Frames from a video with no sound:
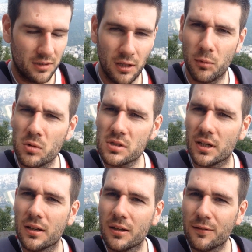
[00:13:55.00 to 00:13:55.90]
But I
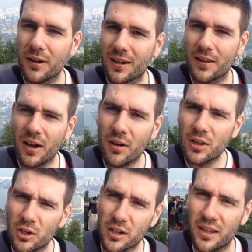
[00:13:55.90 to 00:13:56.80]
walked it.
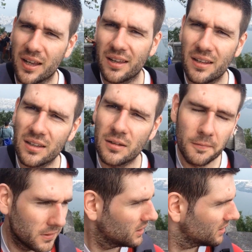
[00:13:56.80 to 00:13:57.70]
Look at that.
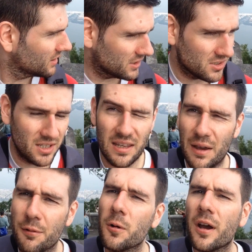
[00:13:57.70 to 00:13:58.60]
You can see
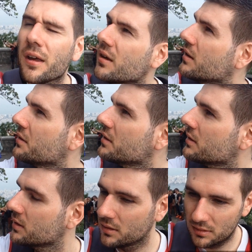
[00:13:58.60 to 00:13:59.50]
everywhere.
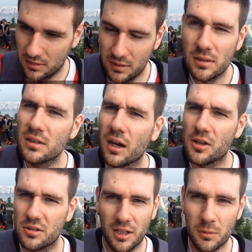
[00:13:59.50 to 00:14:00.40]

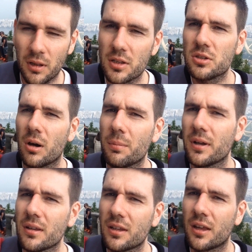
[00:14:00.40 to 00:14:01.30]
I'll do another one at the top,
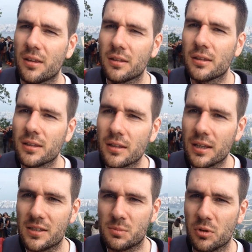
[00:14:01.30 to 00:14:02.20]
but yeah,
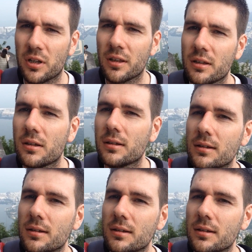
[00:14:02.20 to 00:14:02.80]
this is brilliant.